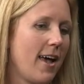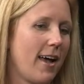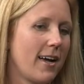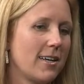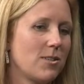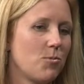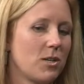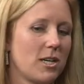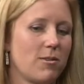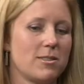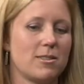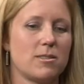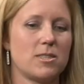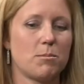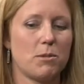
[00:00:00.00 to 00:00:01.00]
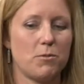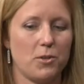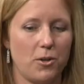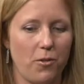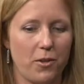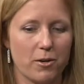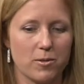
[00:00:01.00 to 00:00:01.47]
And when I was in
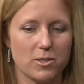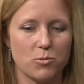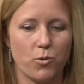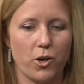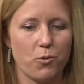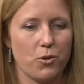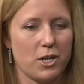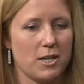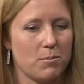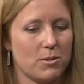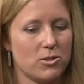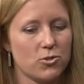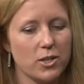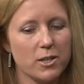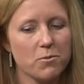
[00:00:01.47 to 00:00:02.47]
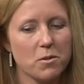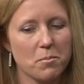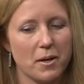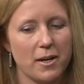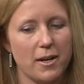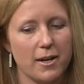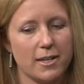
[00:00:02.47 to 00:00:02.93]
Somerville, there was one right up the street from
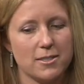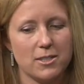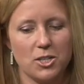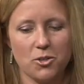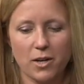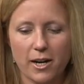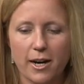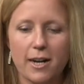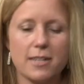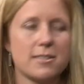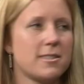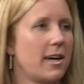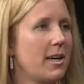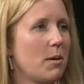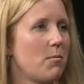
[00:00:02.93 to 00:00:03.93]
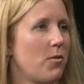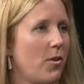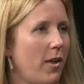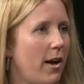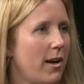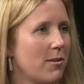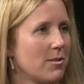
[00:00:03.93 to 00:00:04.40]
me, and I said, you know what, I got to sign up for
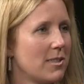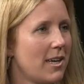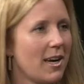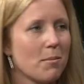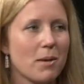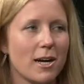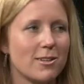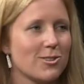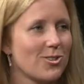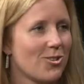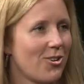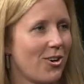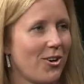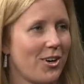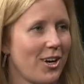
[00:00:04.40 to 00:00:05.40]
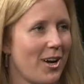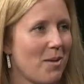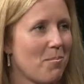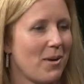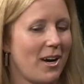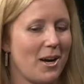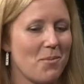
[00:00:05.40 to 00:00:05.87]
that. I was a camp counselor growing
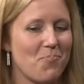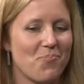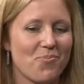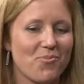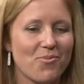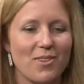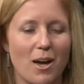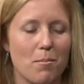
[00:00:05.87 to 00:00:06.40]
up. Um, mm -hmm.